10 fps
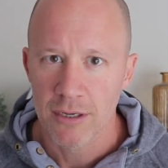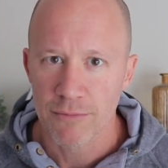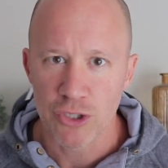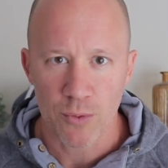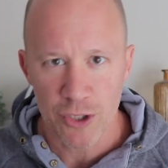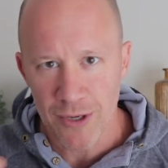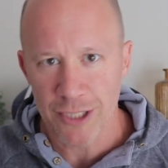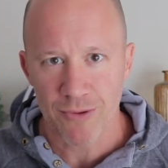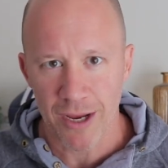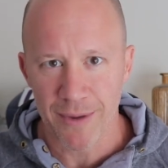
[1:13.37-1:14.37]
So when you
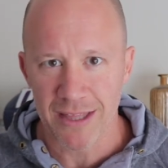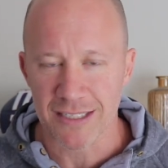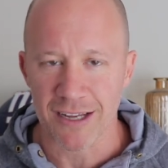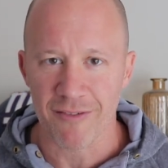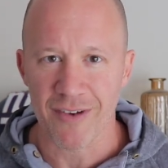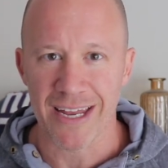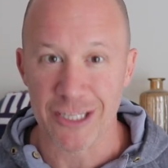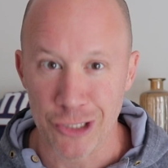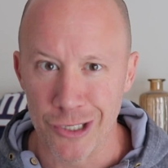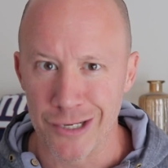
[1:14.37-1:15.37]
guys recommend this stuff and
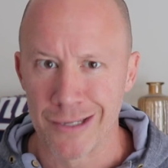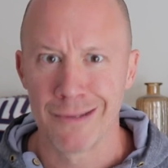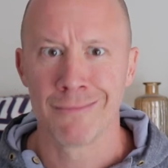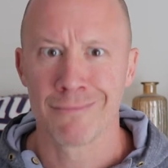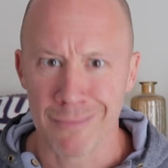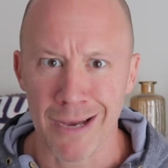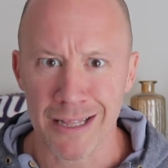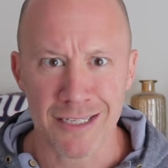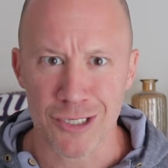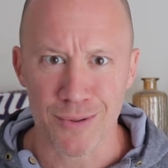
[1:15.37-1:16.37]
it's good, I
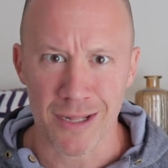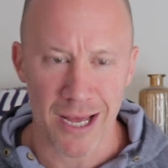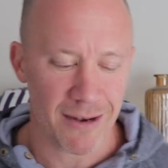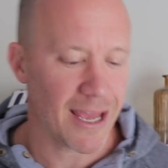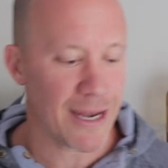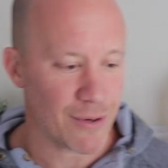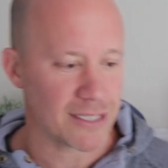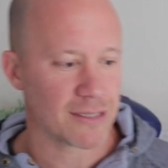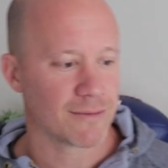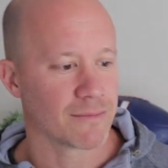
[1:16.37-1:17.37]
listen to it a lot.
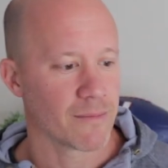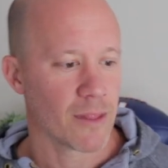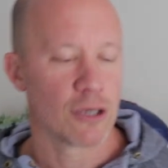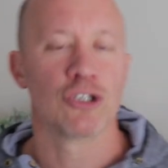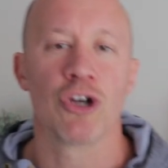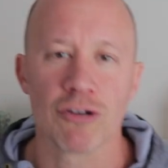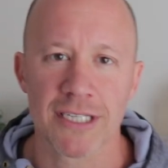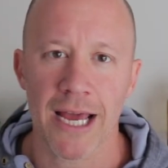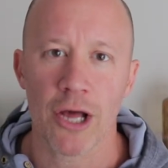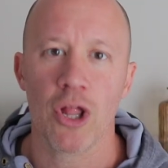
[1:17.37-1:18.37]
Anyways,
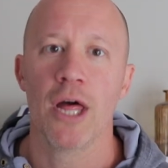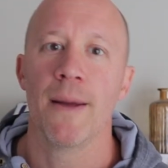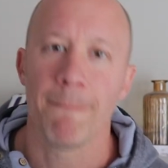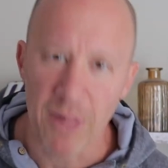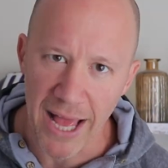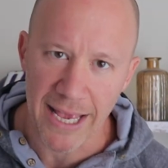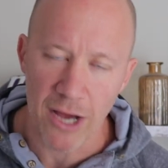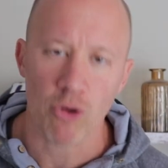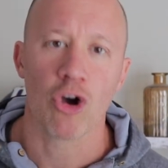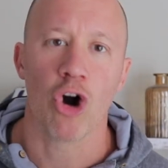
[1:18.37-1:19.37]
Turnstile,
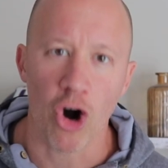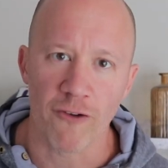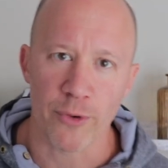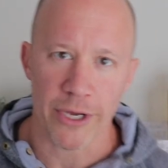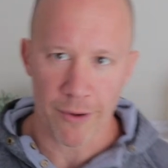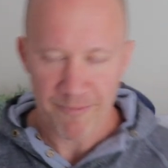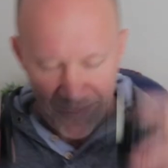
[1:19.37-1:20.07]
Blackout, off we go.